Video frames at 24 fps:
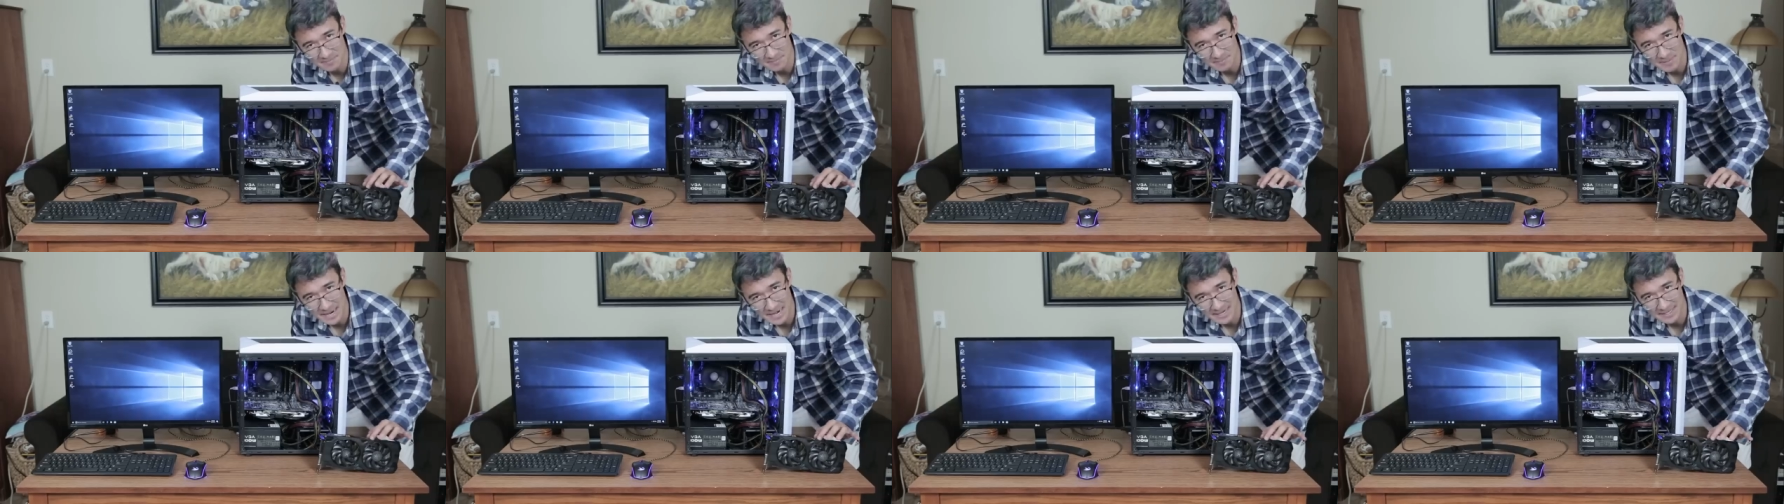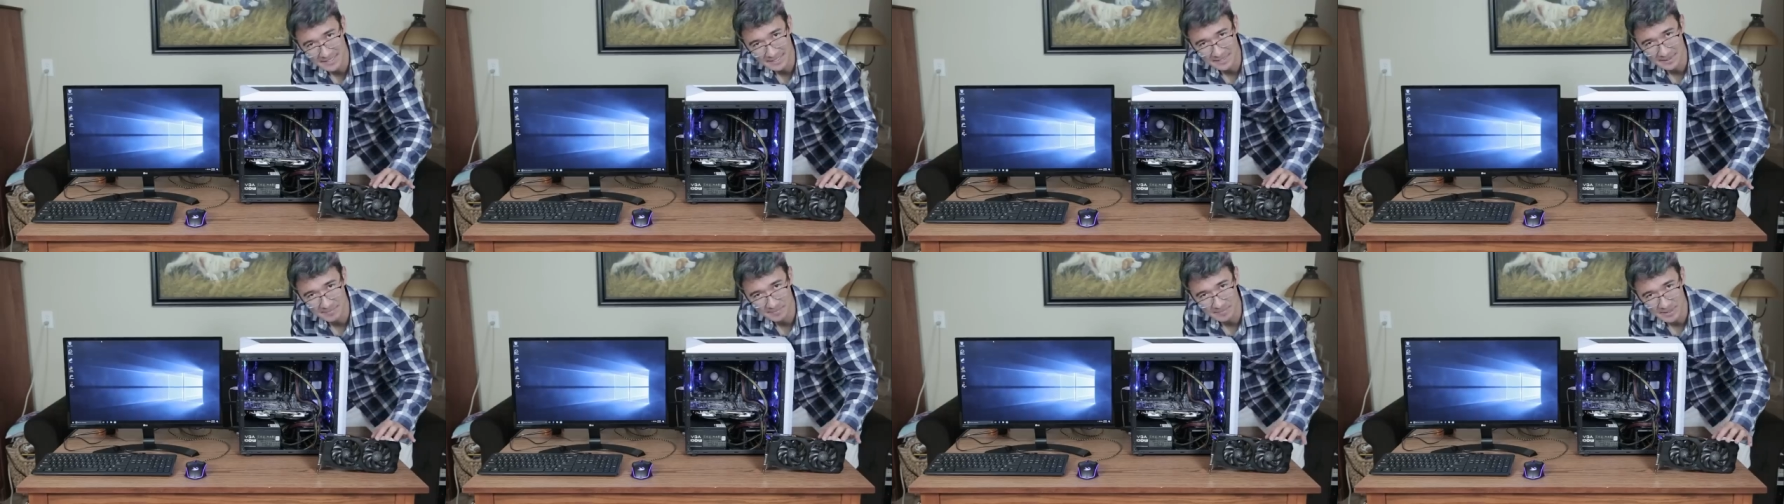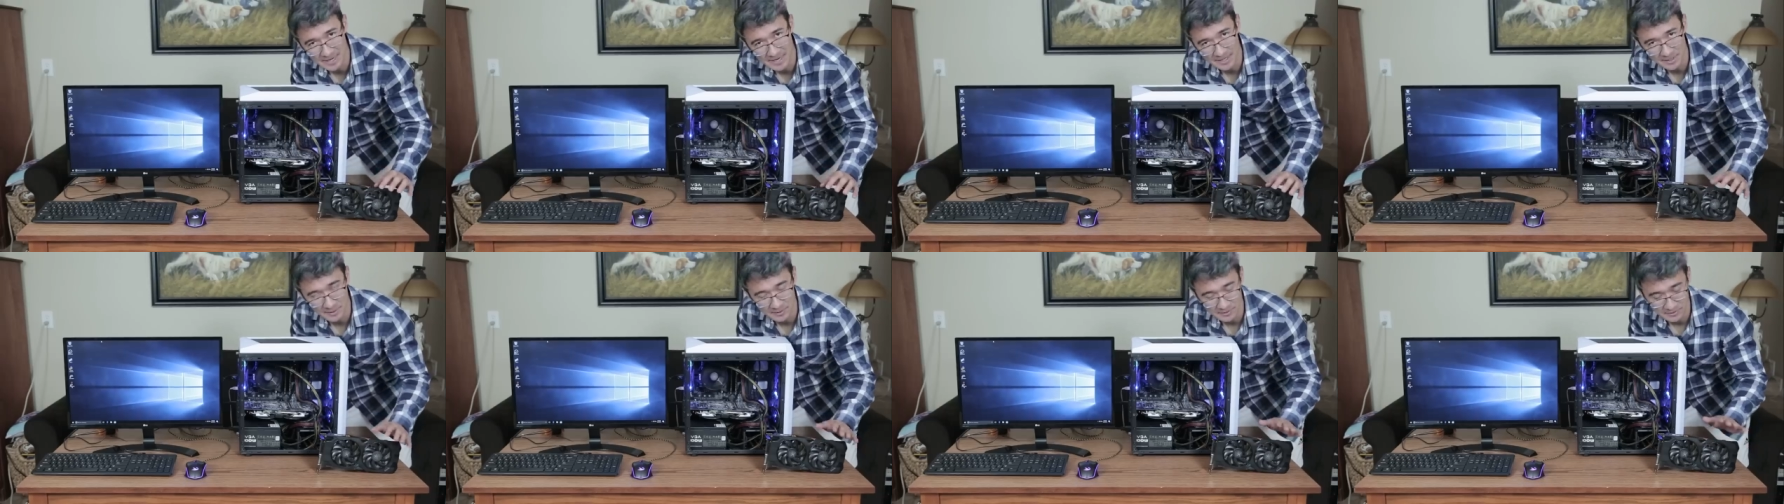a mining
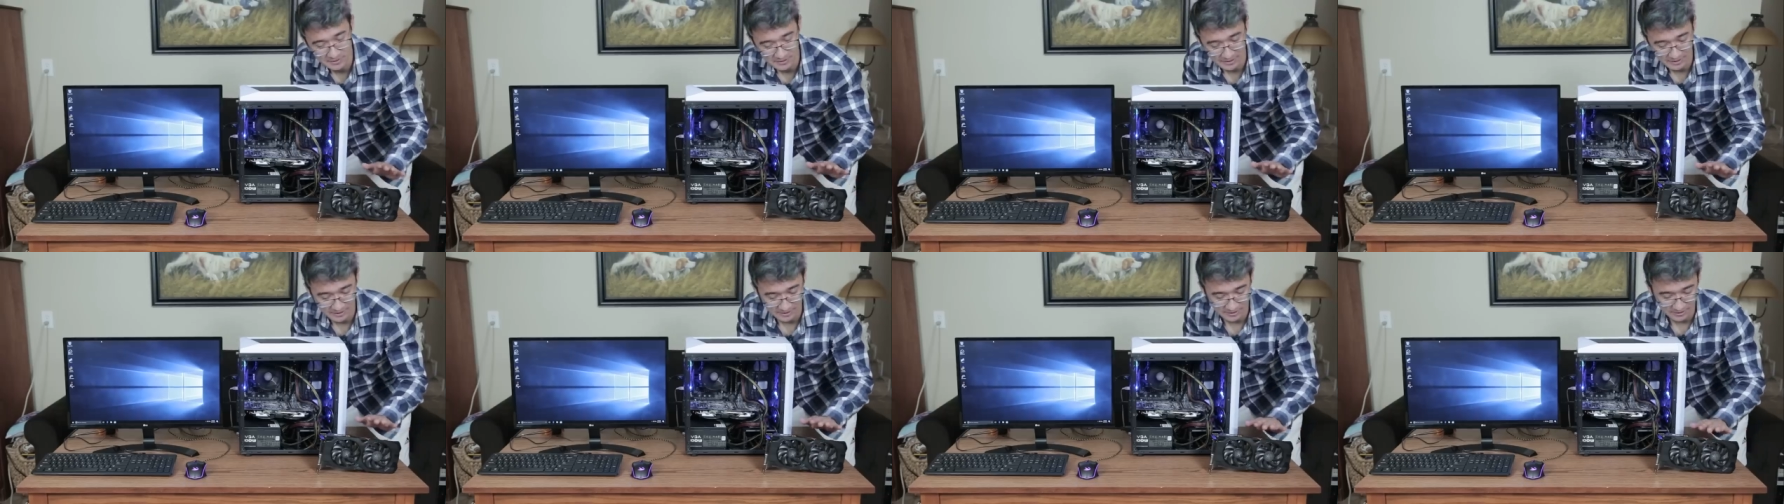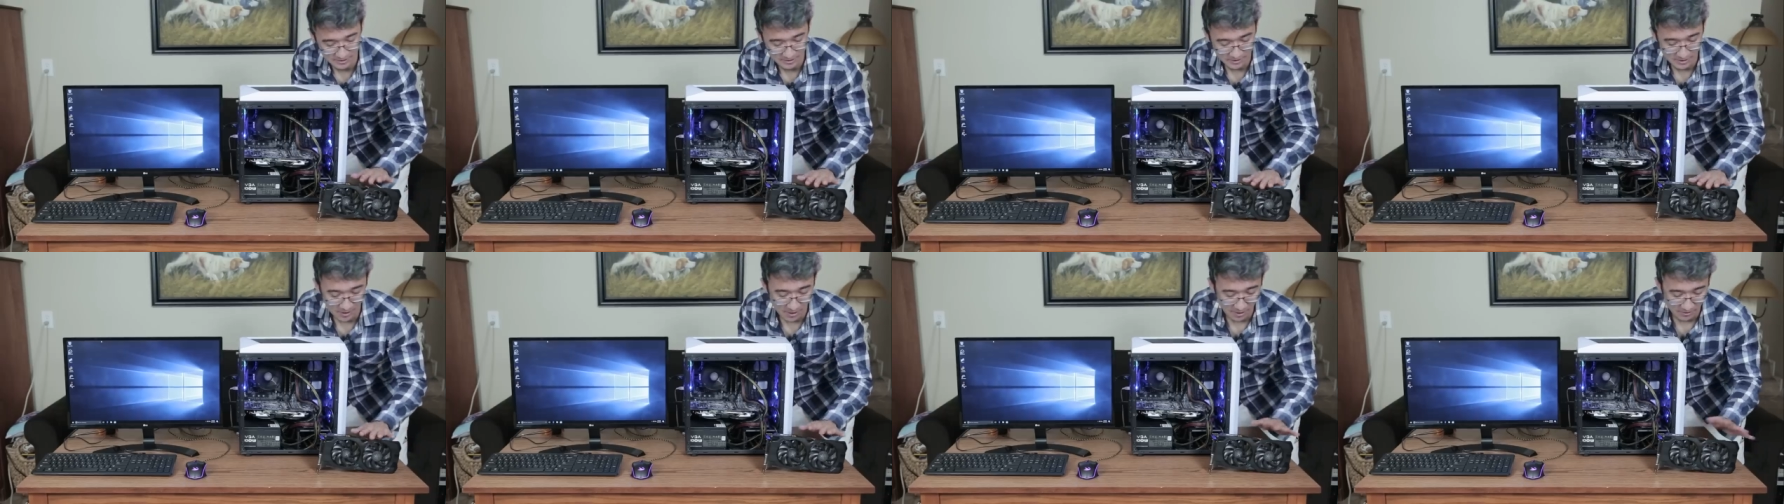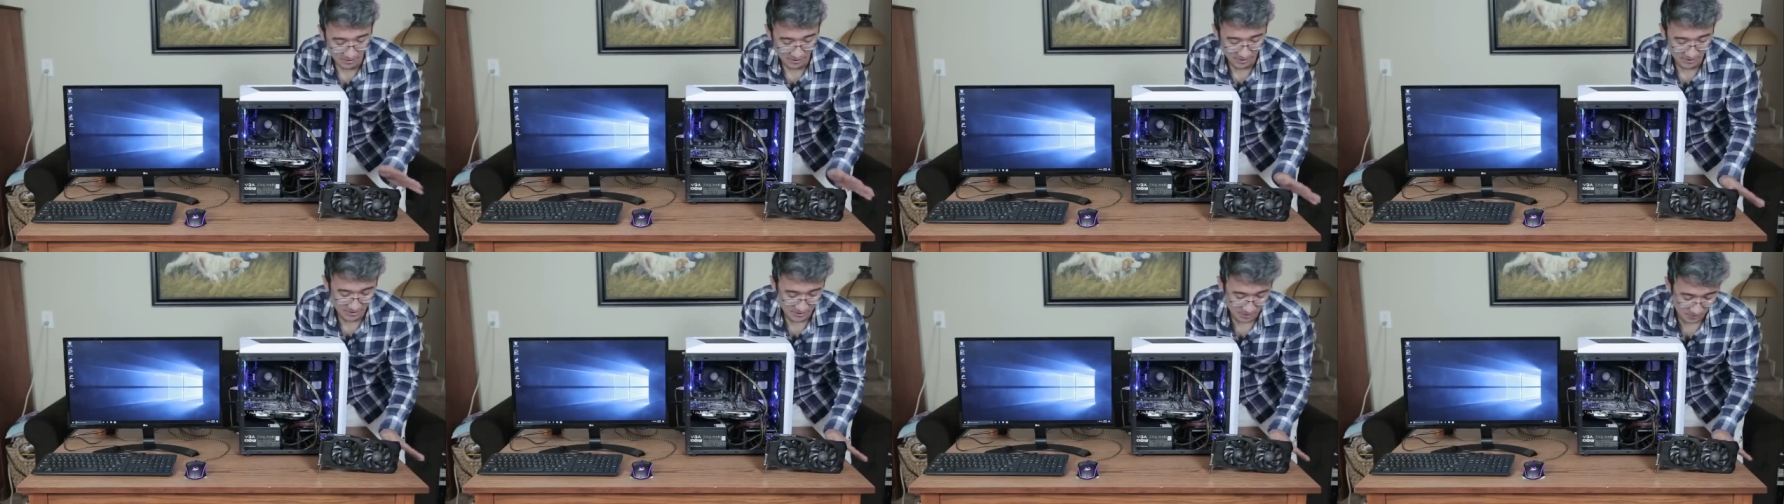BIOS
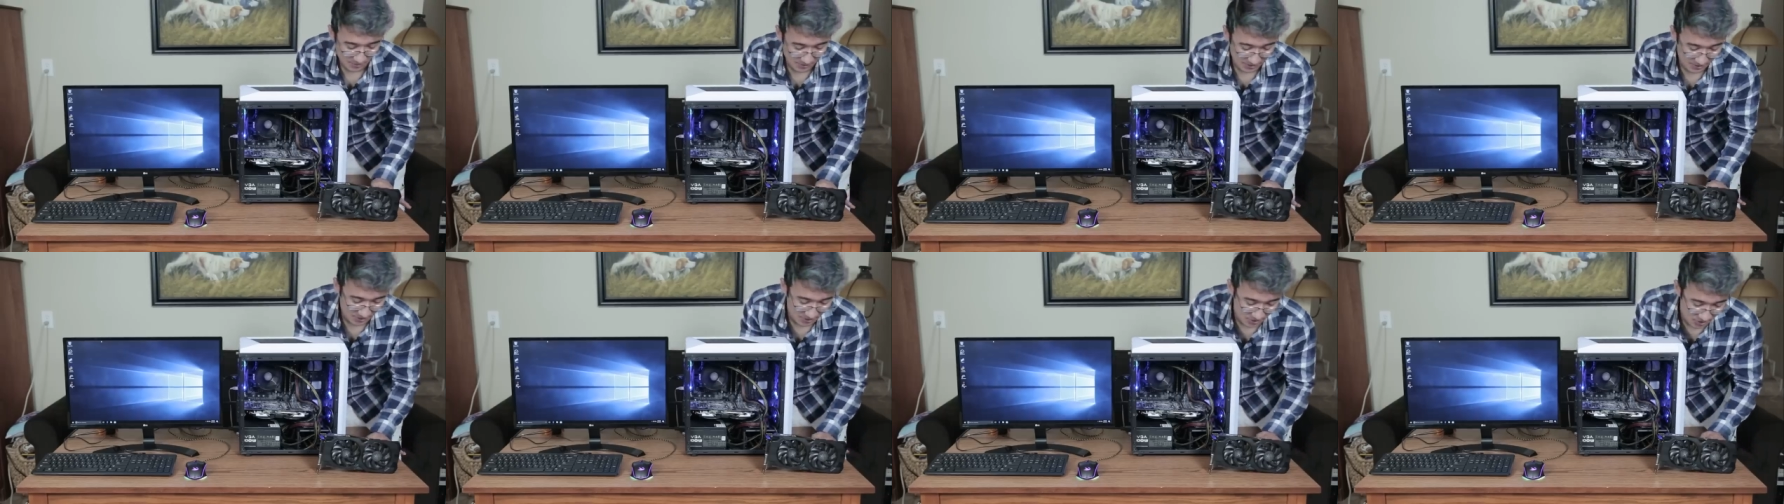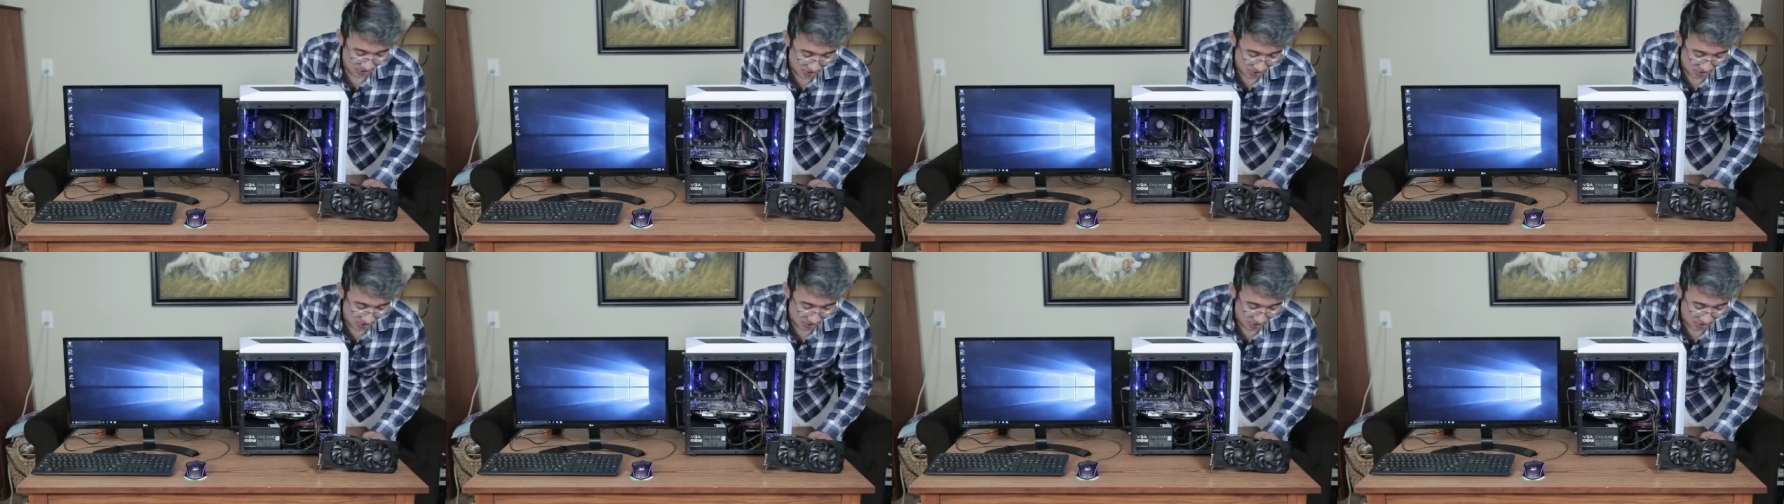installed onto it.